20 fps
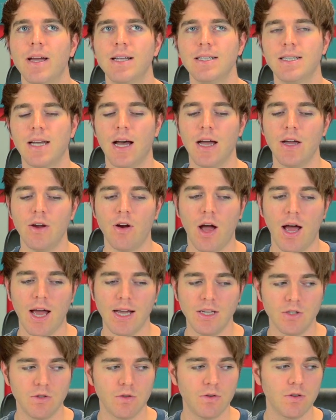my entire
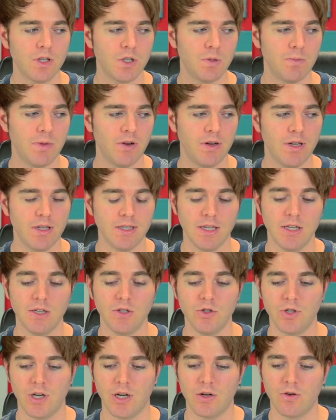high school experience
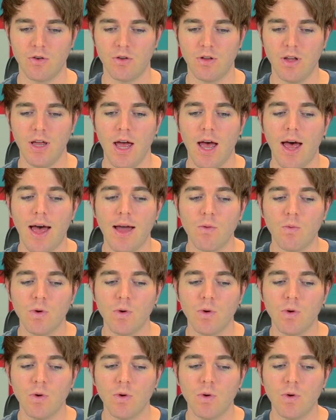in general, I